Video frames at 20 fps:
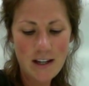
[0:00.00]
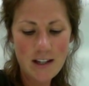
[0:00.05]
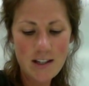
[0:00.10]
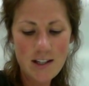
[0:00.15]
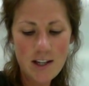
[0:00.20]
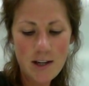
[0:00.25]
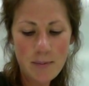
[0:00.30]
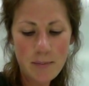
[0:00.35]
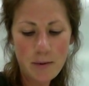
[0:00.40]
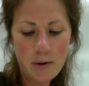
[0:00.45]

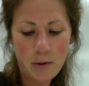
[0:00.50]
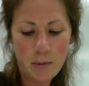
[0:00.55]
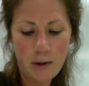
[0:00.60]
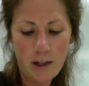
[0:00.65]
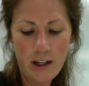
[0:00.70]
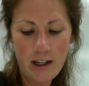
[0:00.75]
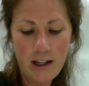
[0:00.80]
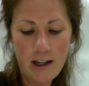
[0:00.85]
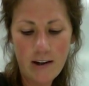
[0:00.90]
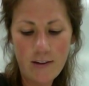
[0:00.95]
Tip
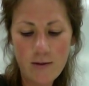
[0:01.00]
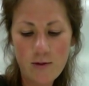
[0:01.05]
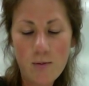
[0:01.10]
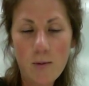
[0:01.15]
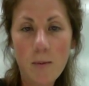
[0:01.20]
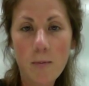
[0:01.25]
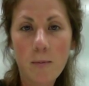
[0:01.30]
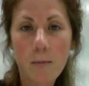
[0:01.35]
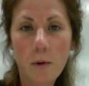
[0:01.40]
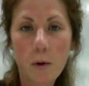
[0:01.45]
3 comes
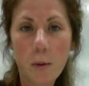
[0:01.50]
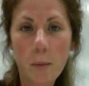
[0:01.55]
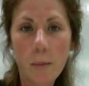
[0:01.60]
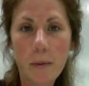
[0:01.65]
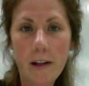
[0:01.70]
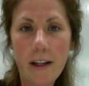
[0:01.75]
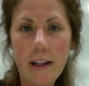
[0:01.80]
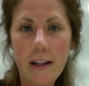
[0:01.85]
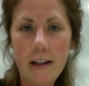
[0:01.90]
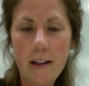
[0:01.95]
from
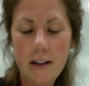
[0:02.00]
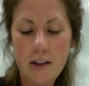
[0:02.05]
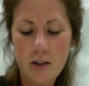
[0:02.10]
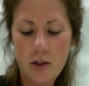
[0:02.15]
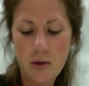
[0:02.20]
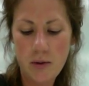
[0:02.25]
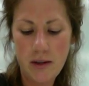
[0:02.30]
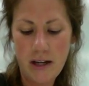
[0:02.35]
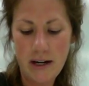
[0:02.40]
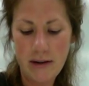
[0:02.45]
Bromley in
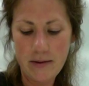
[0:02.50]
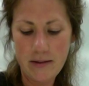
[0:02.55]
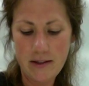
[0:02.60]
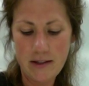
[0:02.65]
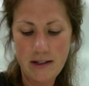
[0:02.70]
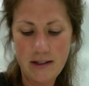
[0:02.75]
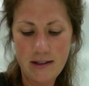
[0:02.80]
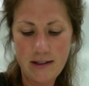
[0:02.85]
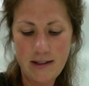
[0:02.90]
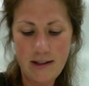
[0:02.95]

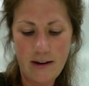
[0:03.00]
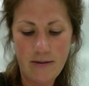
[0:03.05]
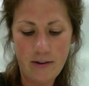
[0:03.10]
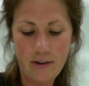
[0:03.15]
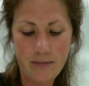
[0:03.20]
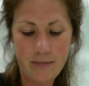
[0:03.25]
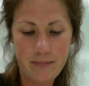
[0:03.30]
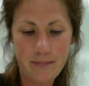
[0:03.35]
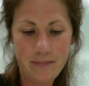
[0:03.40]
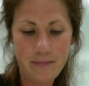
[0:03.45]
2007.
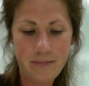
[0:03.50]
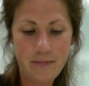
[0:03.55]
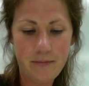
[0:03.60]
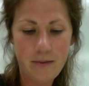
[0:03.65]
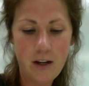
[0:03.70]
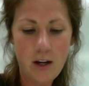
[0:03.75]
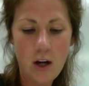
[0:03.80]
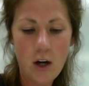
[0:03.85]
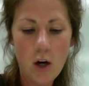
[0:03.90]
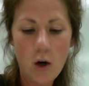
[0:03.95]

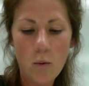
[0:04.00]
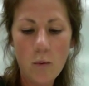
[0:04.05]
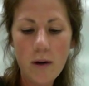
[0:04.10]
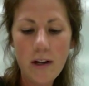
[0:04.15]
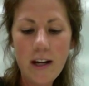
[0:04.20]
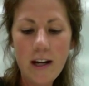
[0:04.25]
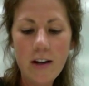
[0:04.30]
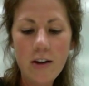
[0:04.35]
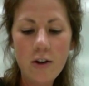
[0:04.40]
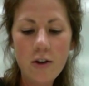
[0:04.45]
When
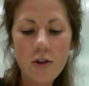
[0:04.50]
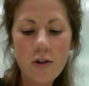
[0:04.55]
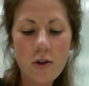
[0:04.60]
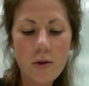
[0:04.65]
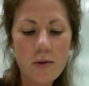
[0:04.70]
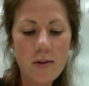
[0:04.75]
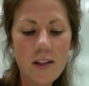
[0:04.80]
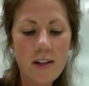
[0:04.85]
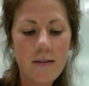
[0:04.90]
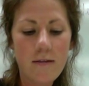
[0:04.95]

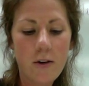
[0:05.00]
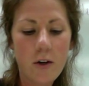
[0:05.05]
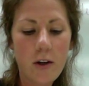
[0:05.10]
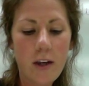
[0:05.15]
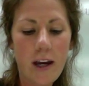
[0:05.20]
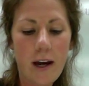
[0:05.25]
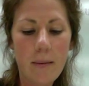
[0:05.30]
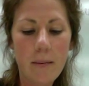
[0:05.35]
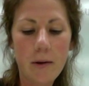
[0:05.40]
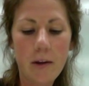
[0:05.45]
introducing
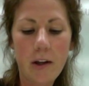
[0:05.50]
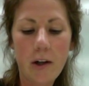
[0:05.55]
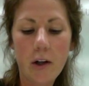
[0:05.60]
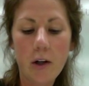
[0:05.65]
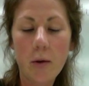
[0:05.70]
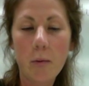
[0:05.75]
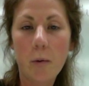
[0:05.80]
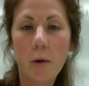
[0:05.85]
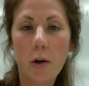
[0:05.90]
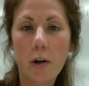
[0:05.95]

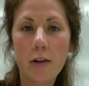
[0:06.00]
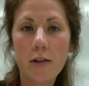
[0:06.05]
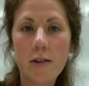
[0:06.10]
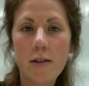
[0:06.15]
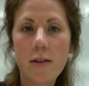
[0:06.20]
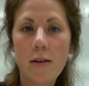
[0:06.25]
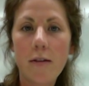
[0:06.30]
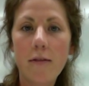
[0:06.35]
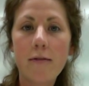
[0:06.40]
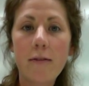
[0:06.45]
vocabulary
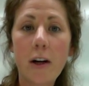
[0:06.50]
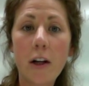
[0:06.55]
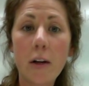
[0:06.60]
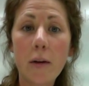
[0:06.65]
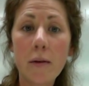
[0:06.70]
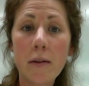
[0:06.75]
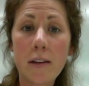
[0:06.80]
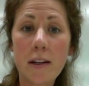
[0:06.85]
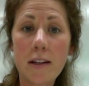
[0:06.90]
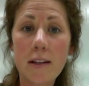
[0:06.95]
words,
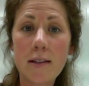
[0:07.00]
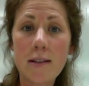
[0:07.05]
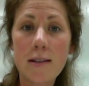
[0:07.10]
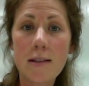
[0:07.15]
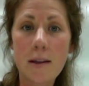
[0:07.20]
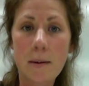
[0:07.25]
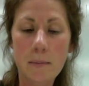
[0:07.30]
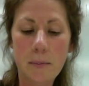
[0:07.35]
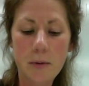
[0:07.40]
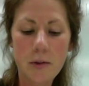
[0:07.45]
follow these
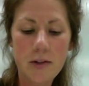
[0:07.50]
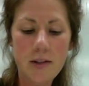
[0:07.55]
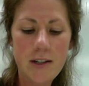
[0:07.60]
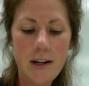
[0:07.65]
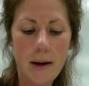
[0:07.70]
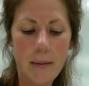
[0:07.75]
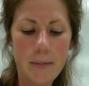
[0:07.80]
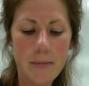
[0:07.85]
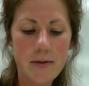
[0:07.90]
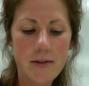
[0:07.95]
simple
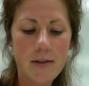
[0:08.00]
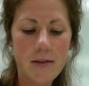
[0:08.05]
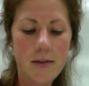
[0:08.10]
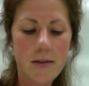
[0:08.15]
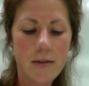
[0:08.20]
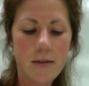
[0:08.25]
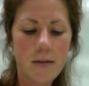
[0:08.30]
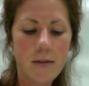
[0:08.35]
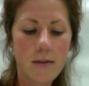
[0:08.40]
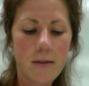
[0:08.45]
steps.
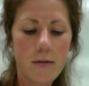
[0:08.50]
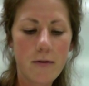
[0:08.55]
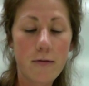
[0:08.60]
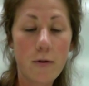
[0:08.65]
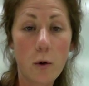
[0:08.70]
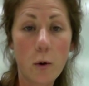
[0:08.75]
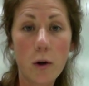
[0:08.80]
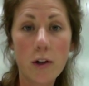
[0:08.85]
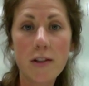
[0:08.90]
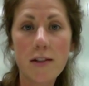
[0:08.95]

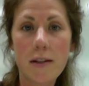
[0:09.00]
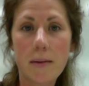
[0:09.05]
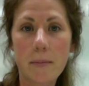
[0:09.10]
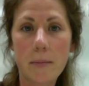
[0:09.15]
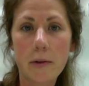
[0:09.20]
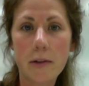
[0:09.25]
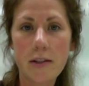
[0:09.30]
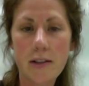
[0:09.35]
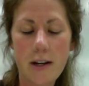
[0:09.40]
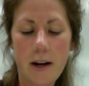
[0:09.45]
4
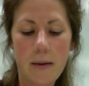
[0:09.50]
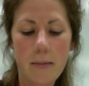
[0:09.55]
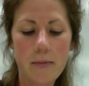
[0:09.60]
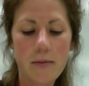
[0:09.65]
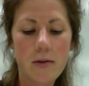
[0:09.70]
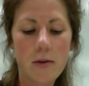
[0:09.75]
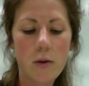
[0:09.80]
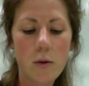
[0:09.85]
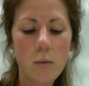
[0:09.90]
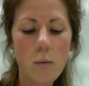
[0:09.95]
simple
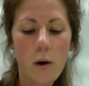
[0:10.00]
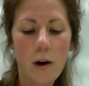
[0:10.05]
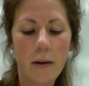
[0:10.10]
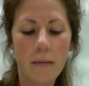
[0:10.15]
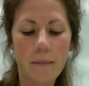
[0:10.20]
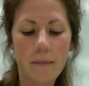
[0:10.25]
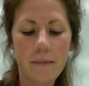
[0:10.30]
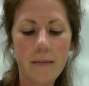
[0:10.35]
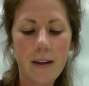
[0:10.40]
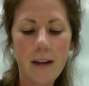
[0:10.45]
steps. 1.
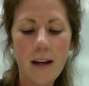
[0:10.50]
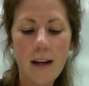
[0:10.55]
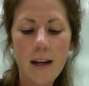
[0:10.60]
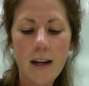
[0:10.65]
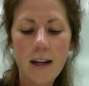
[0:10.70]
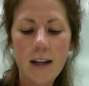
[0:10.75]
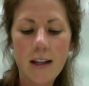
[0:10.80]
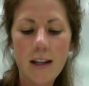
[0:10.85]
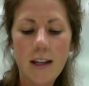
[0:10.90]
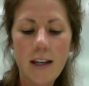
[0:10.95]

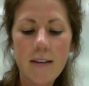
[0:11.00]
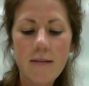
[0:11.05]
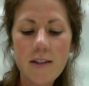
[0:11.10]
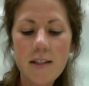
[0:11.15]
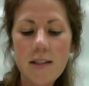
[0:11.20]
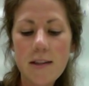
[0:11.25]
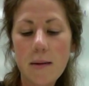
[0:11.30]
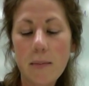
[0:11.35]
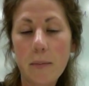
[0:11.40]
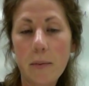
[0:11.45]
Give a
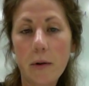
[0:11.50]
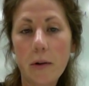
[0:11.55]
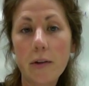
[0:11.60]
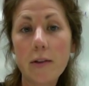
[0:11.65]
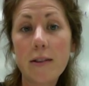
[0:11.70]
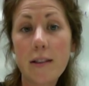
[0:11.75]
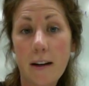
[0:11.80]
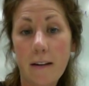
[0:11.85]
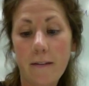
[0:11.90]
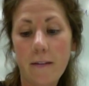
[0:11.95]
simple
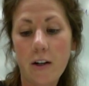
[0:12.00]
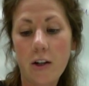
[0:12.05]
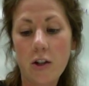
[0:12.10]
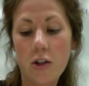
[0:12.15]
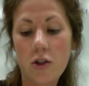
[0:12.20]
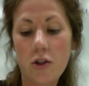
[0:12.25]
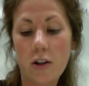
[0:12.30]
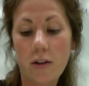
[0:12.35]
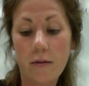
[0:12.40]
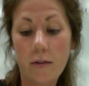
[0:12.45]

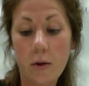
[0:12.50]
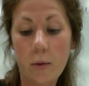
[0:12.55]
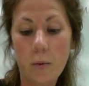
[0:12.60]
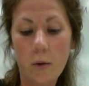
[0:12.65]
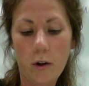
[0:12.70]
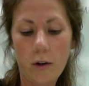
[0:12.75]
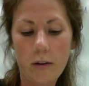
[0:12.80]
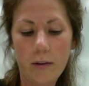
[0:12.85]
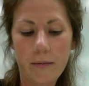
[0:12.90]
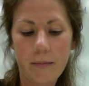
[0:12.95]
definition of the
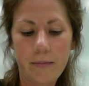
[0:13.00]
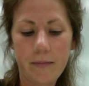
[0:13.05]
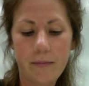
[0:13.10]
word.